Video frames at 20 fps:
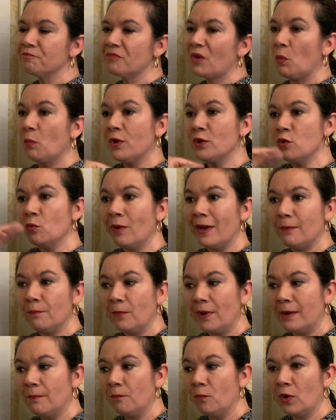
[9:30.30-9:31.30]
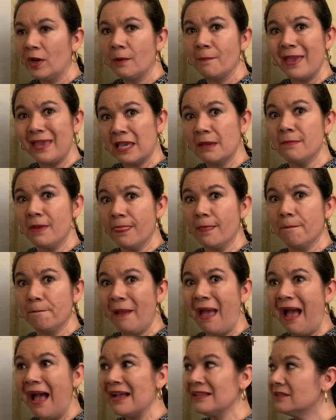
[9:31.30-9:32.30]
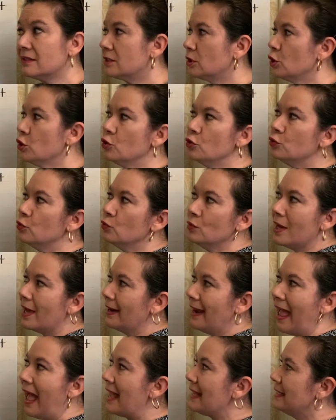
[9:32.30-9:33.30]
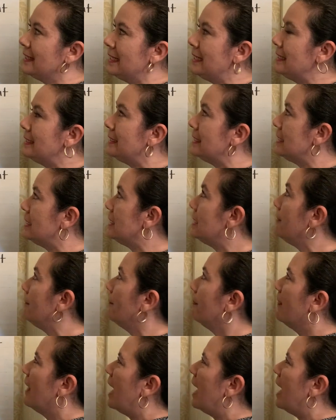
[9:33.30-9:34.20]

when you want to make them in the past, you do not add ED,